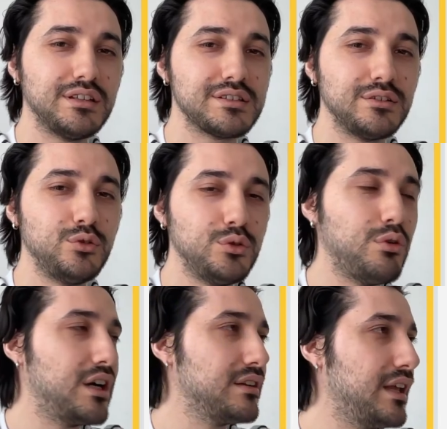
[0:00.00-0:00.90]
you
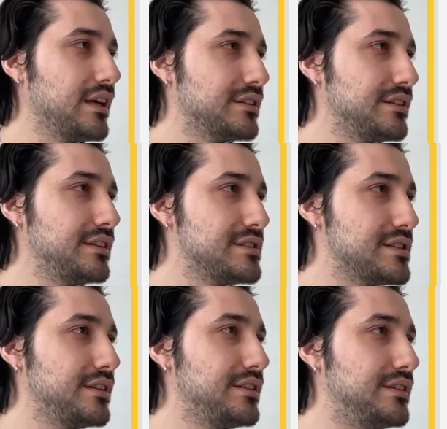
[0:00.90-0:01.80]
are late. It's
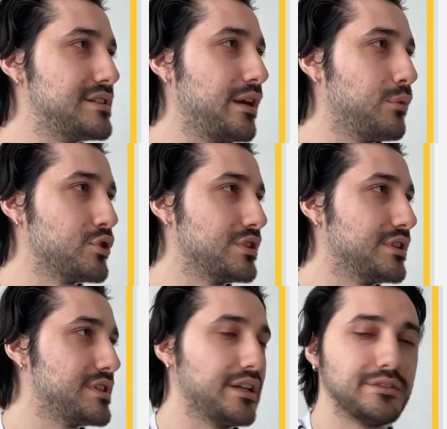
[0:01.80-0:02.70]
this emoji
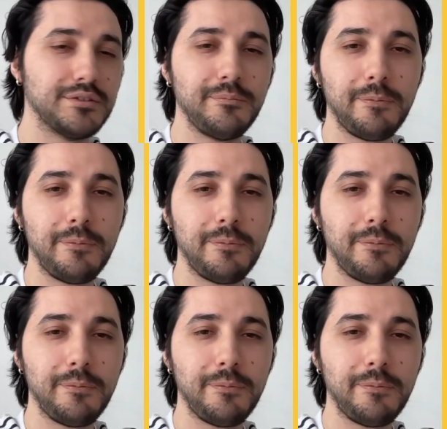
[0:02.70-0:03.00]
says,